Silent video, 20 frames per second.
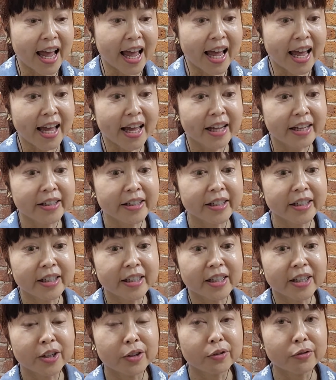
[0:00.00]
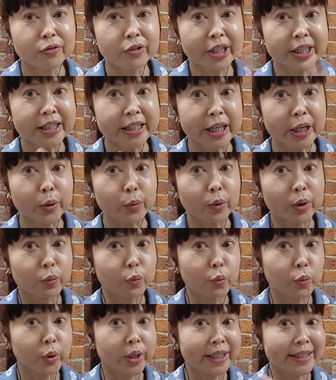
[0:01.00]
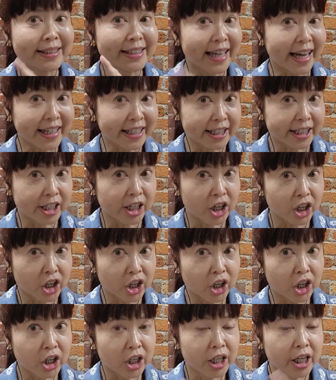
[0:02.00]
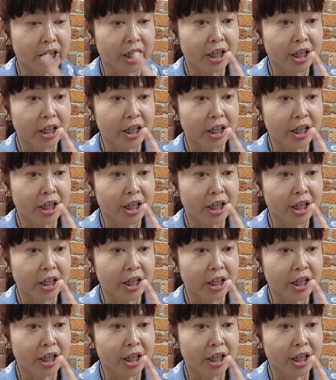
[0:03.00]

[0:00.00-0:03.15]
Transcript: And really, when we DEX her,